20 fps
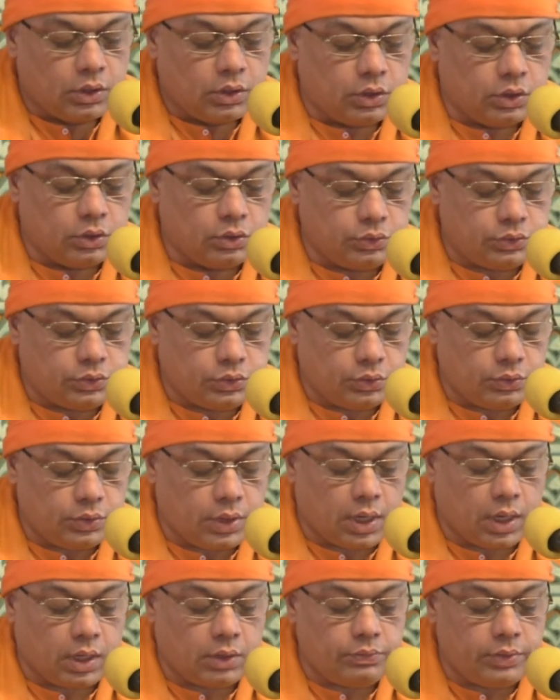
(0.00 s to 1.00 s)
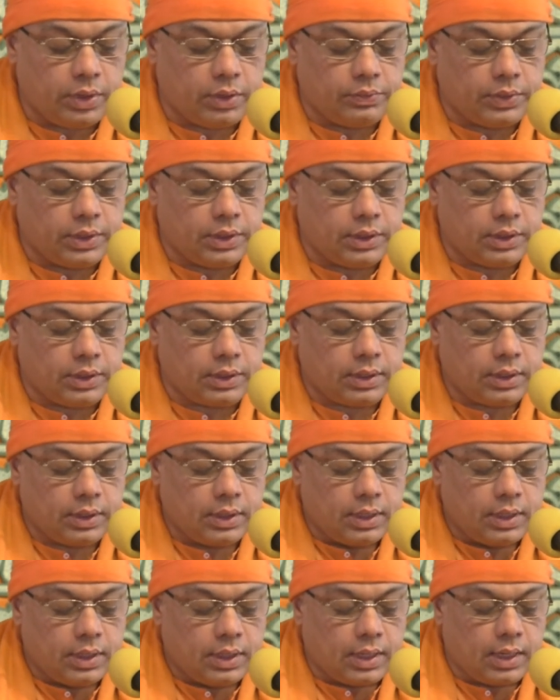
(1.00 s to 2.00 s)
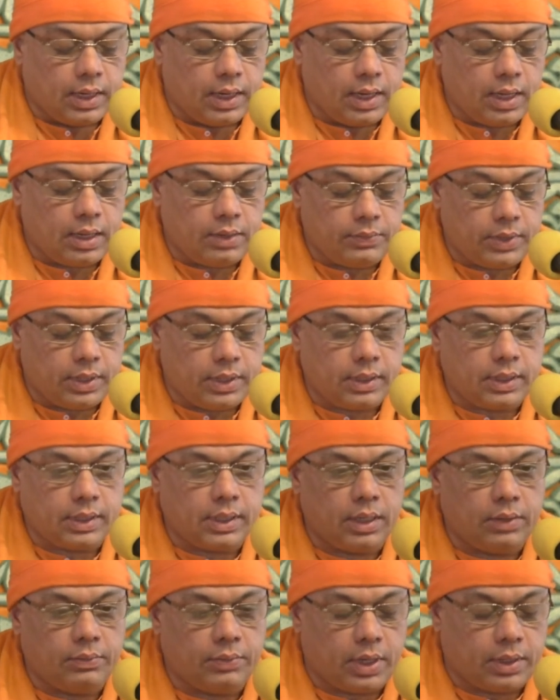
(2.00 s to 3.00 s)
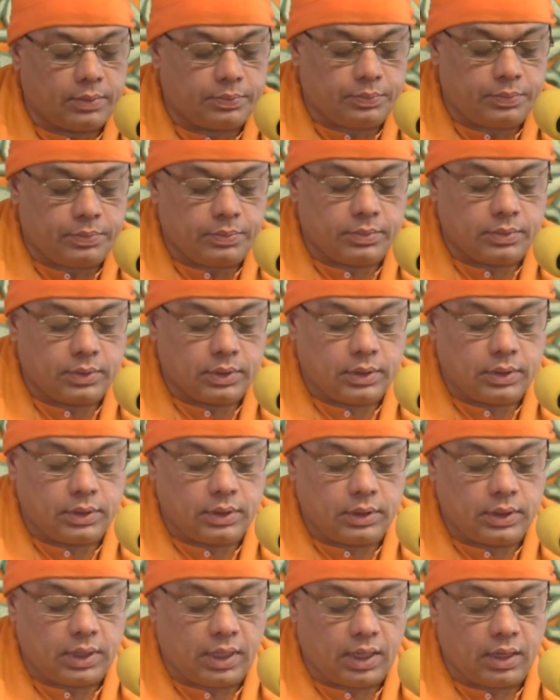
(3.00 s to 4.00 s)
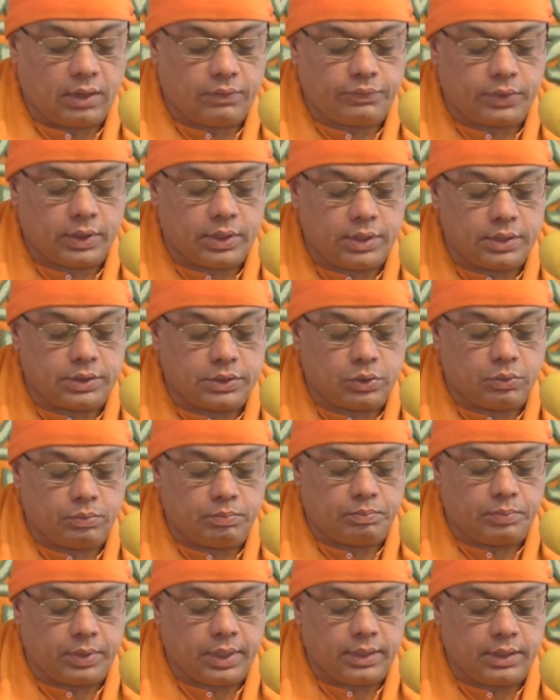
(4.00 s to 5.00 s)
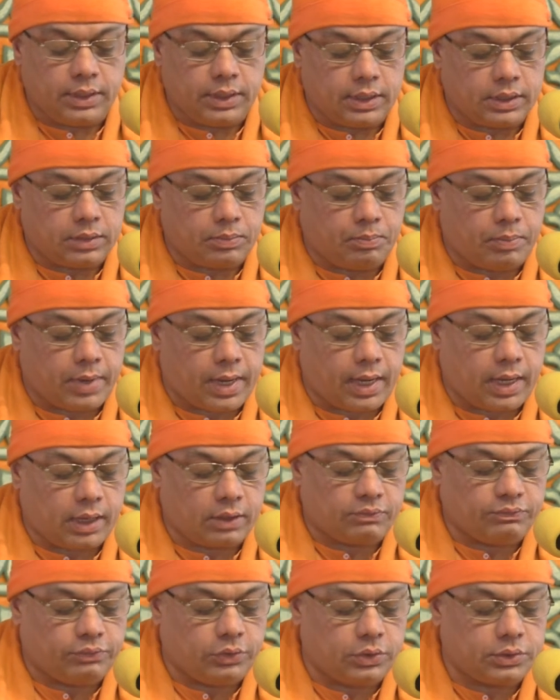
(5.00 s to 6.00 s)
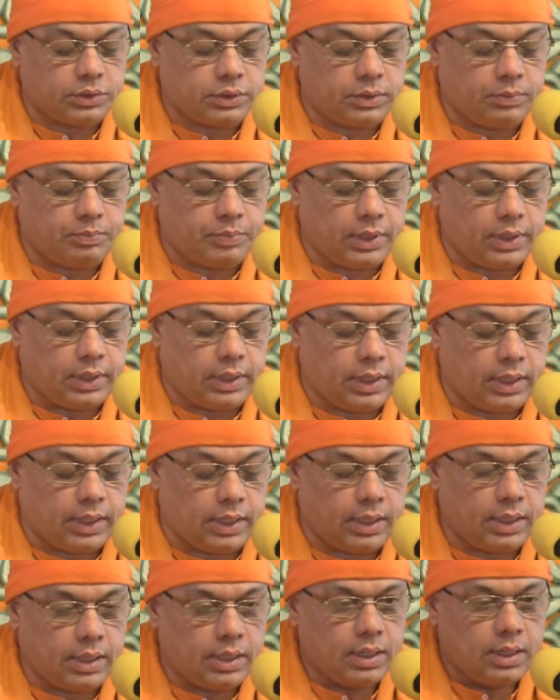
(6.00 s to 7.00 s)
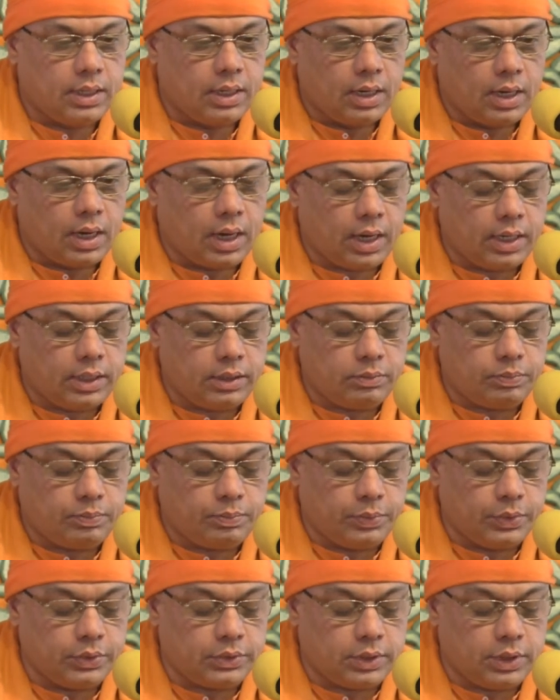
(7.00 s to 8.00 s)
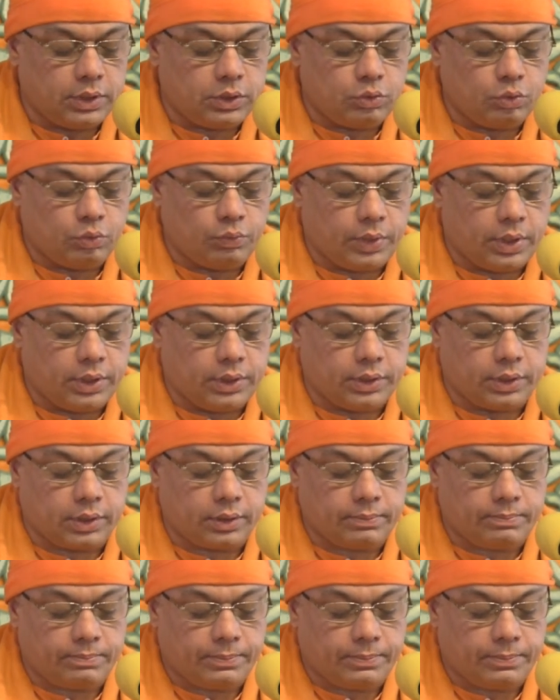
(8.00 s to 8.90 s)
You should, however, never give up the effort to bring it back forcibly and put it to work,